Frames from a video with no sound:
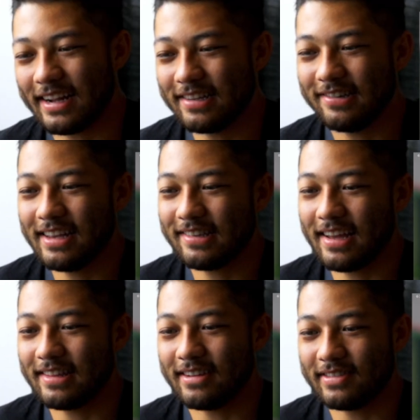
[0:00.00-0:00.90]
guys. You guys
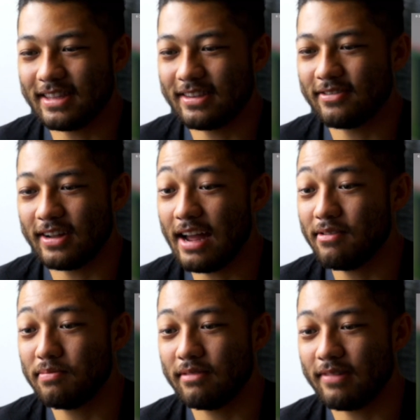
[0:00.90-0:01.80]
can't tell me this is fun. I
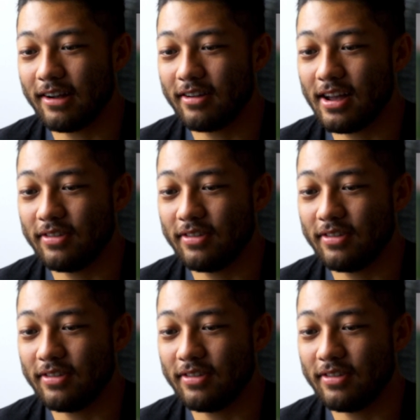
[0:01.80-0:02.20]
haven't played Minecraft